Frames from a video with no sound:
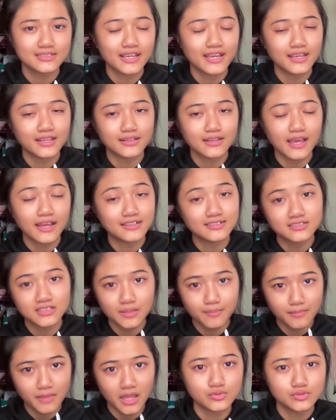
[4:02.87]
and at the
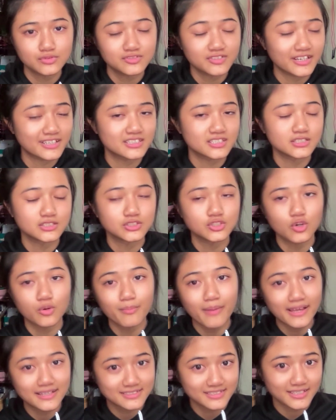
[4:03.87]
same time strengthen your
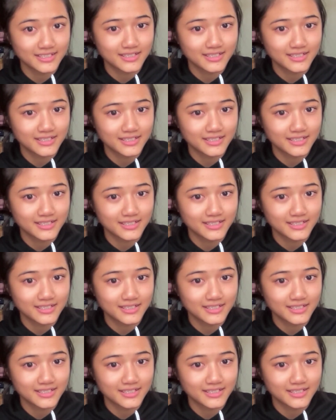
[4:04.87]
basic.